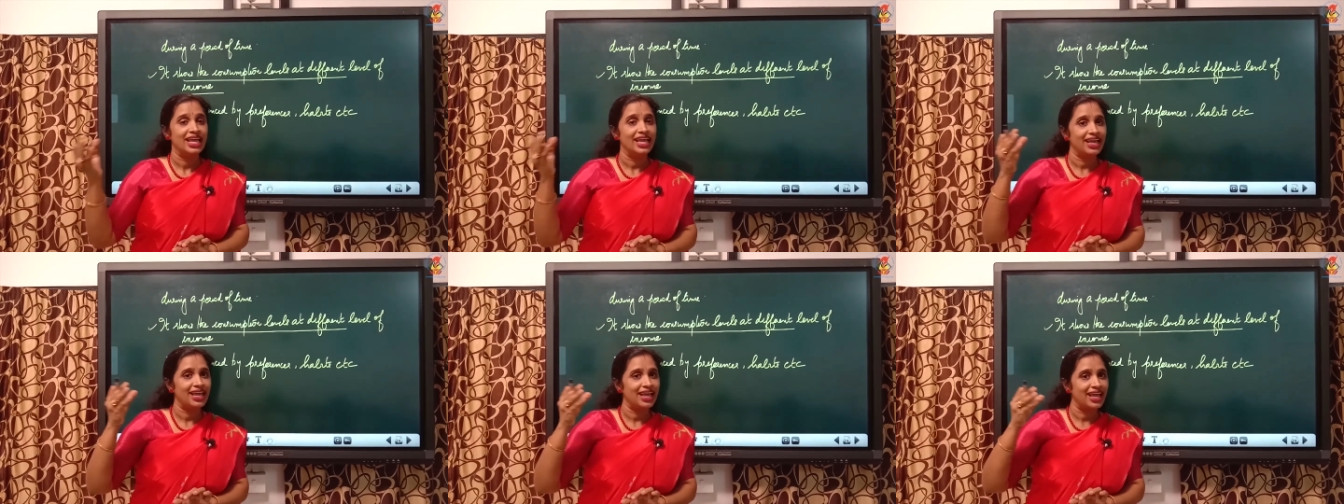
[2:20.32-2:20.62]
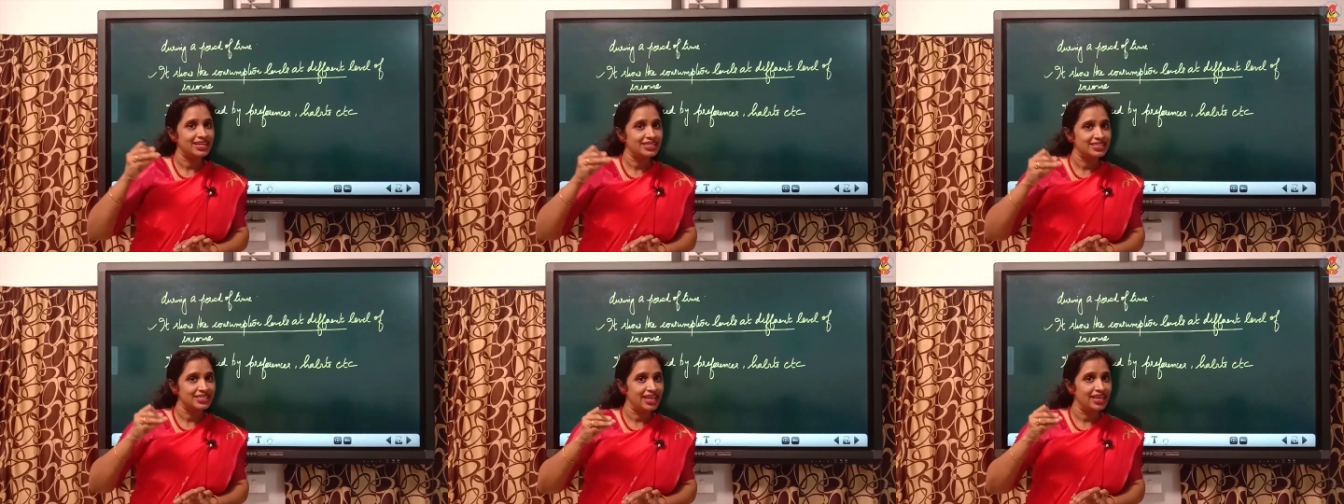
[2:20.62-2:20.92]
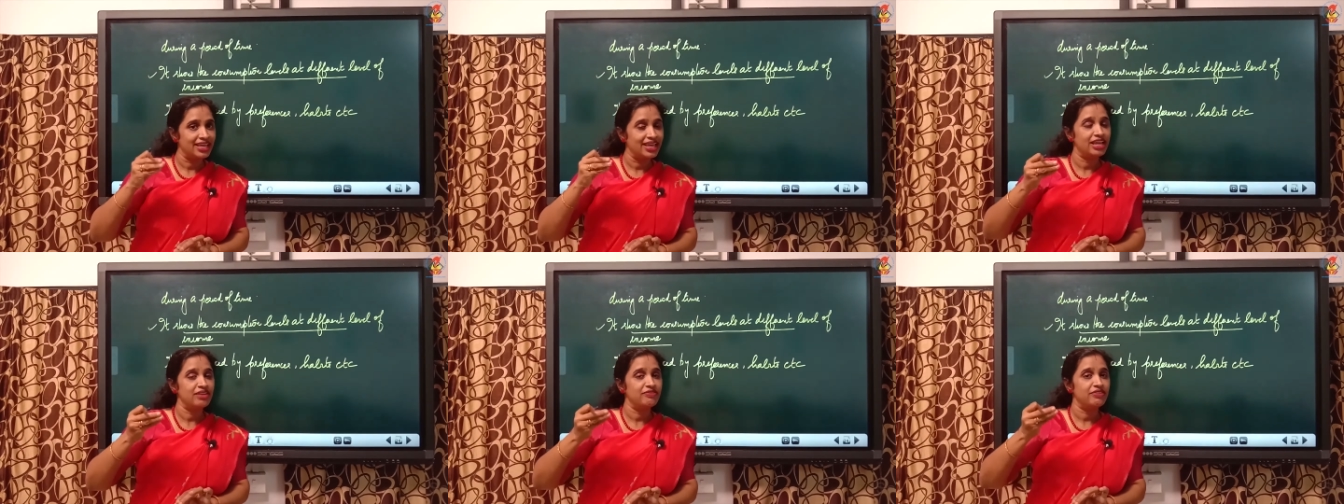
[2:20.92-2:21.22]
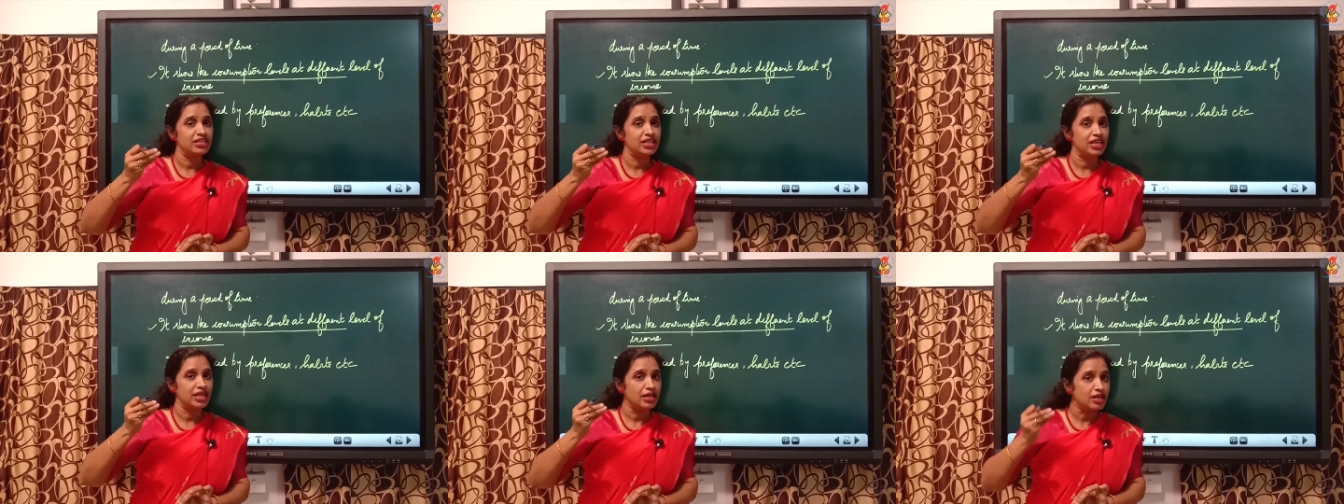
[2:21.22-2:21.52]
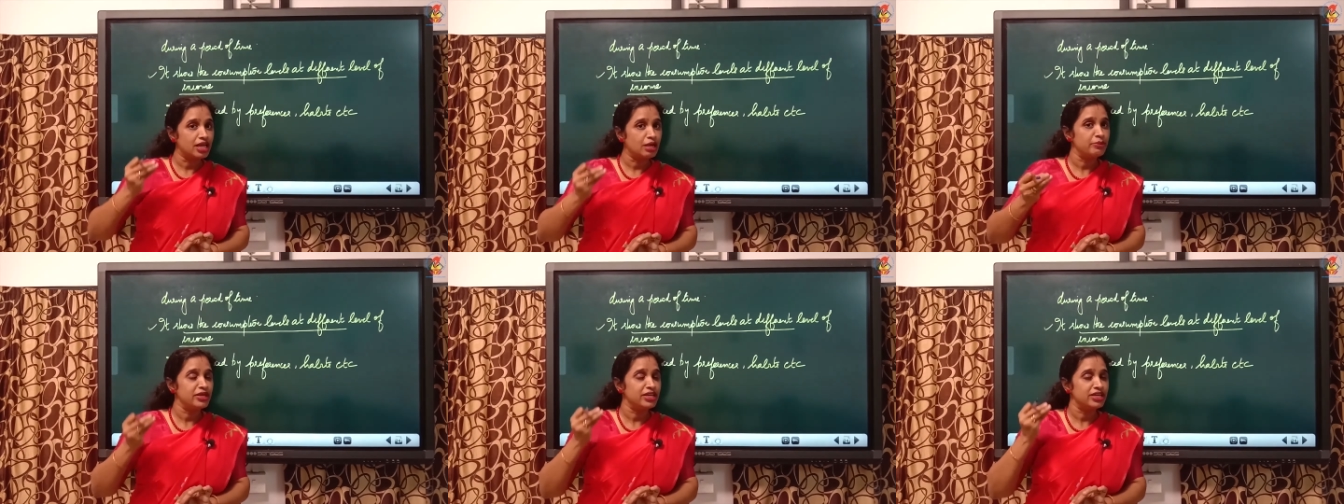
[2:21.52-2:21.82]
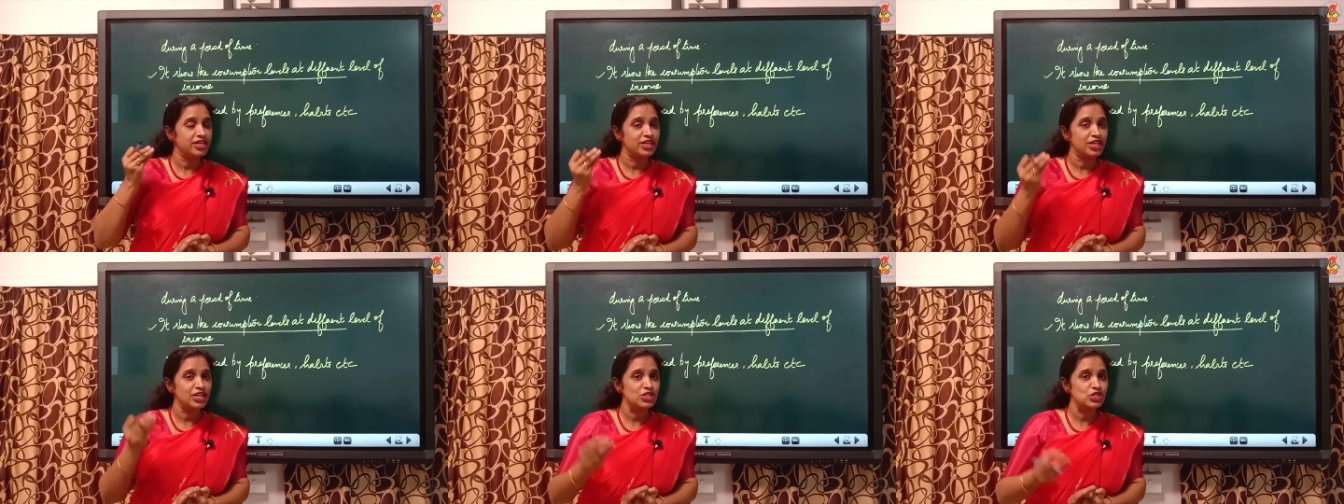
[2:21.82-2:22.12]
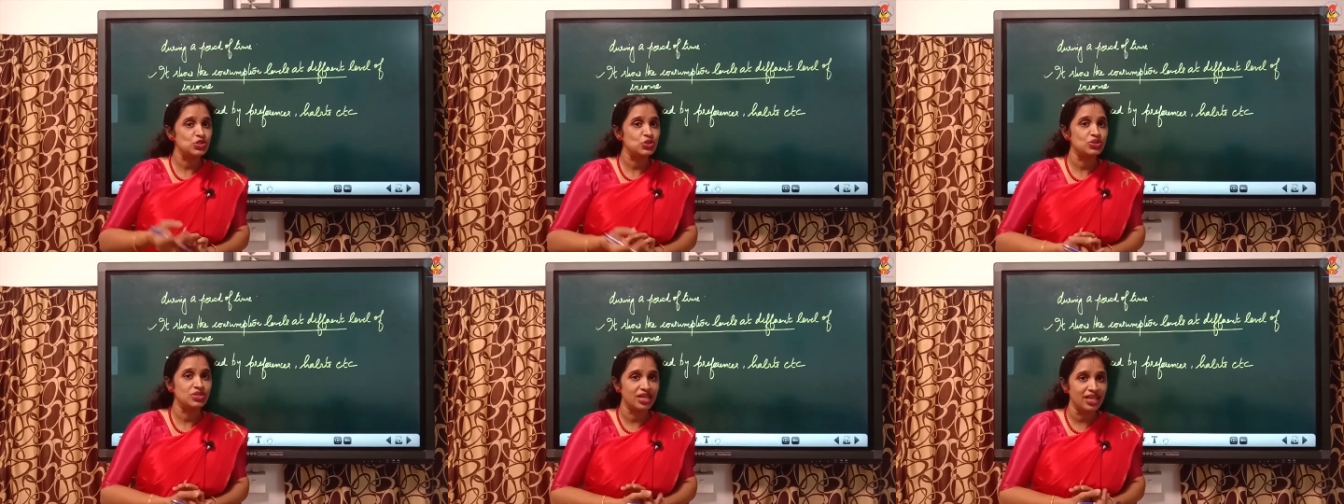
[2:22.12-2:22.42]
and again when the income increased
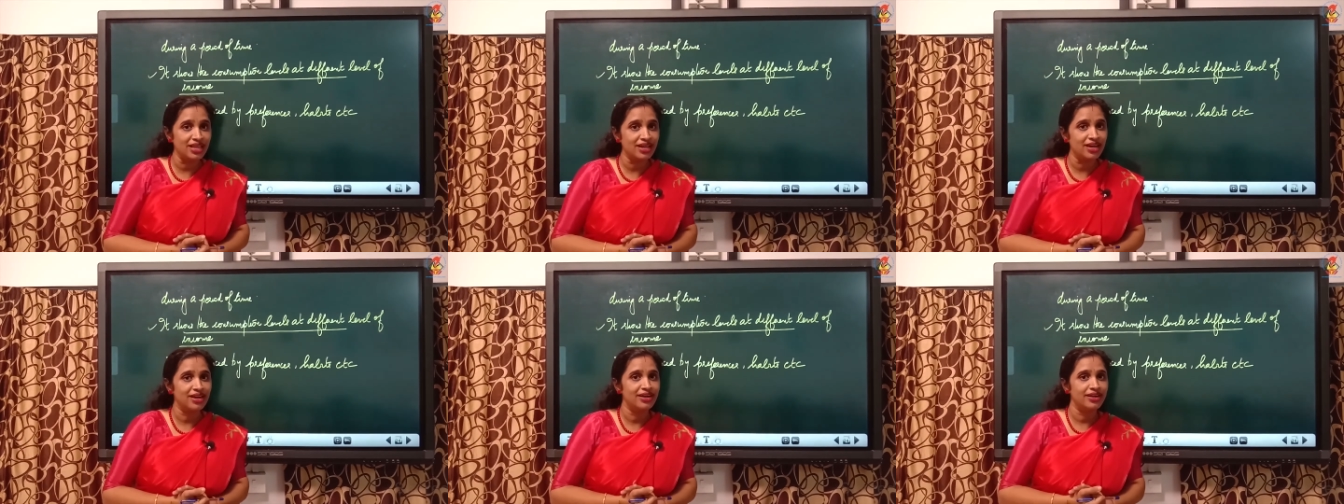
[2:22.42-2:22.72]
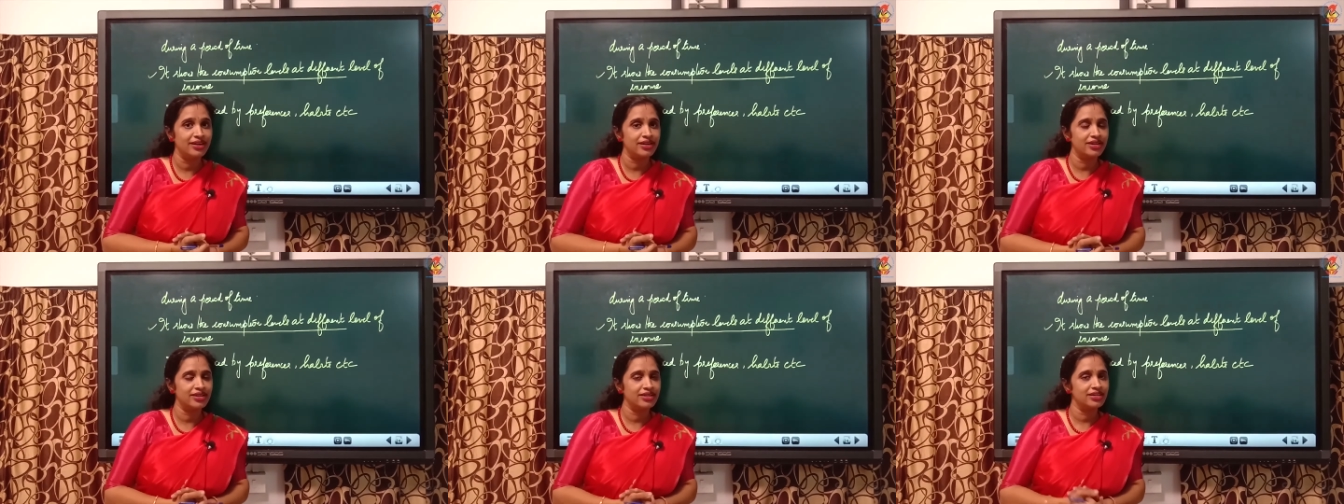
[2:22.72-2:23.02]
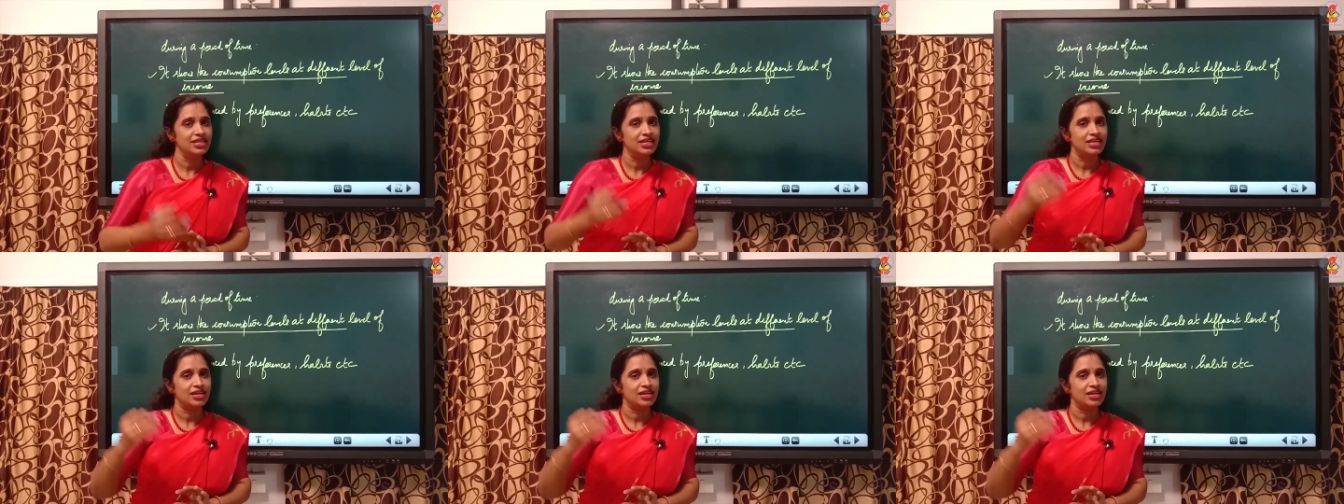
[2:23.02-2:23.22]
to 300